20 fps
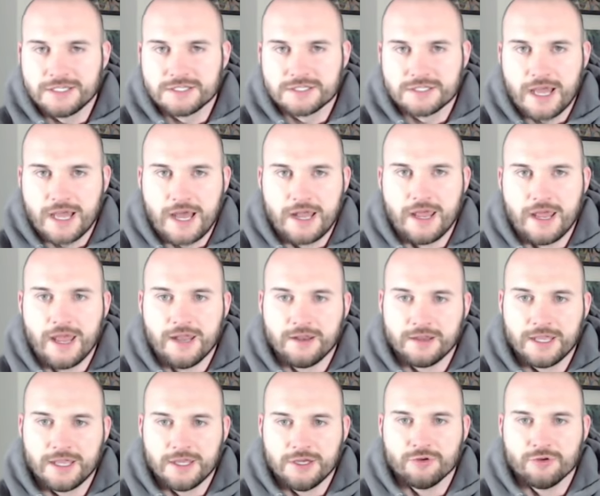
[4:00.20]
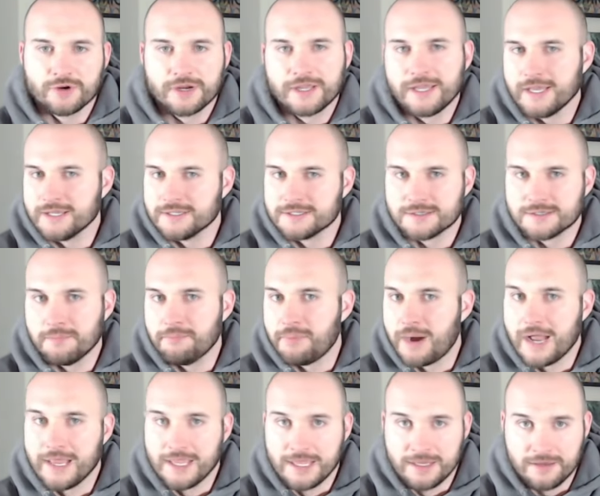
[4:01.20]
that and get your kids to
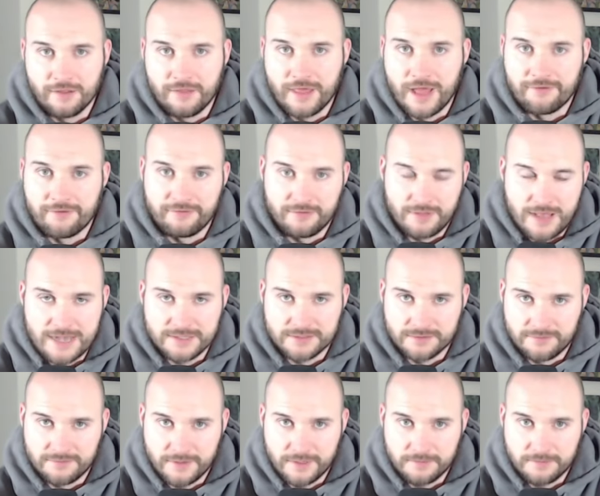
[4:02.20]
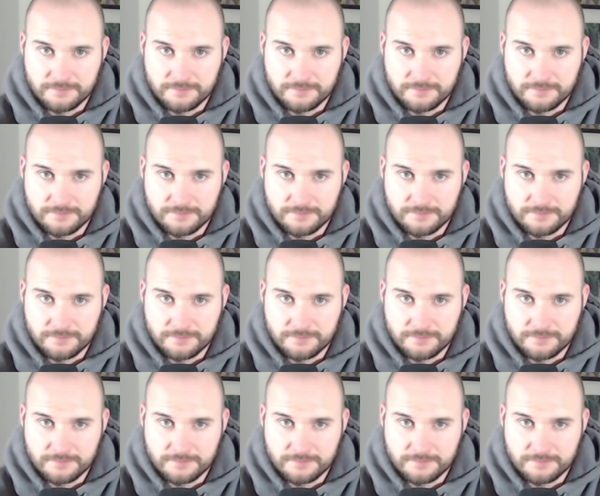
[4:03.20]
buy into that philosophy.